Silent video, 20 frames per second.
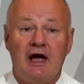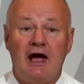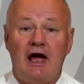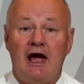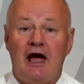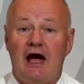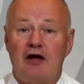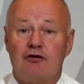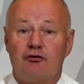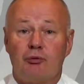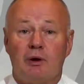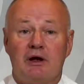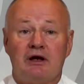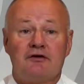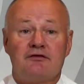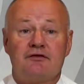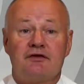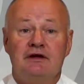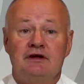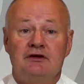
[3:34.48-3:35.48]
as well
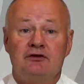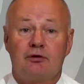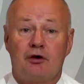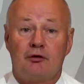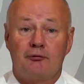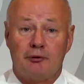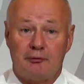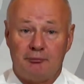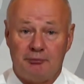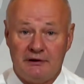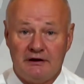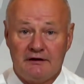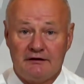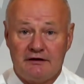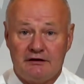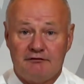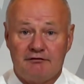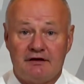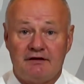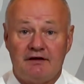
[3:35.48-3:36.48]
as the interoperability
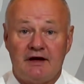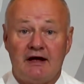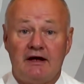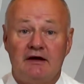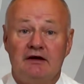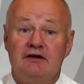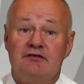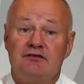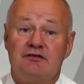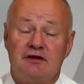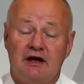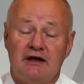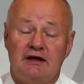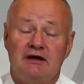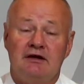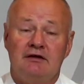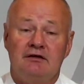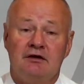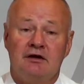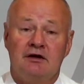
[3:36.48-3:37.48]
of the data, is taken
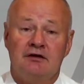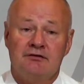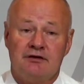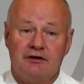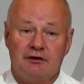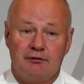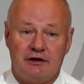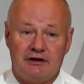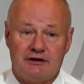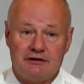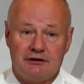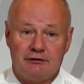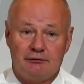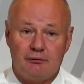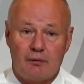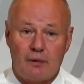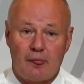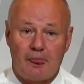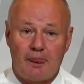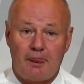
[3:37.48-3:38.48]
into consideration.
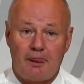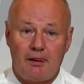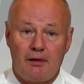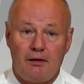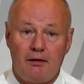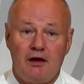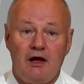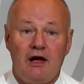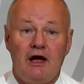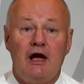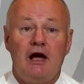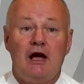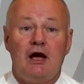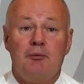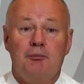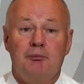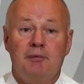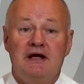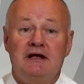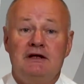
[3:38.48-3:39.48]

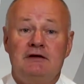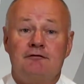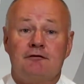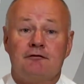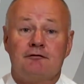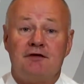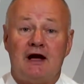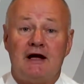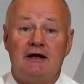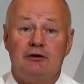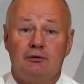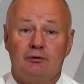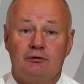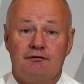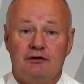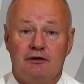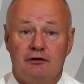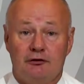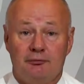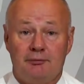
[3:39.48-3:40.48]
Meaningful value of the
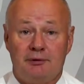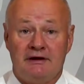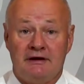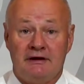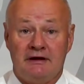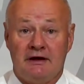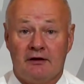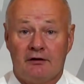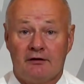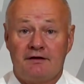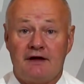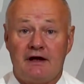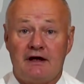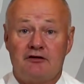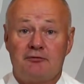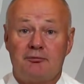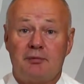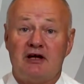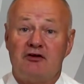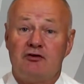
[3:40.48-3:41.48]
European Health
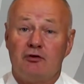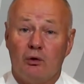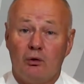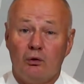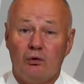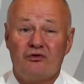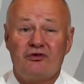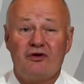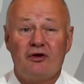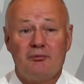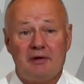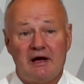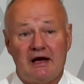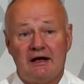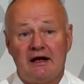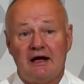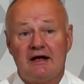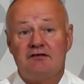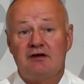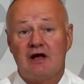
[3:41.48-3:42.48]
Dataspace also
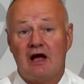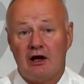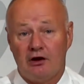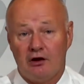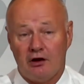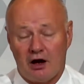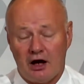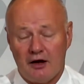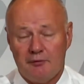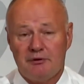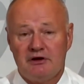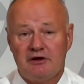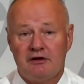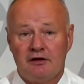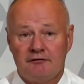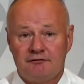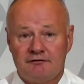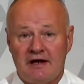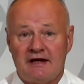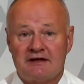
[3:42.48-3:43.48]
mandates alignment
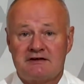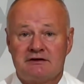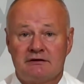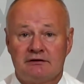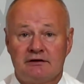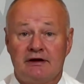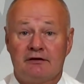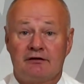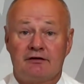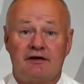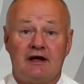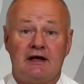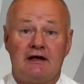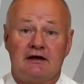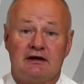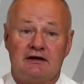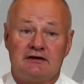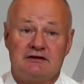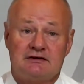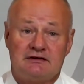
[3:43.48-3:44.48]
of national health data
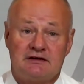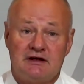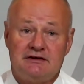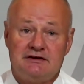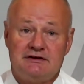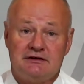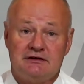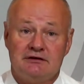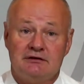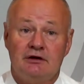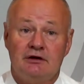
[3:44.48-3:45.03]
legislation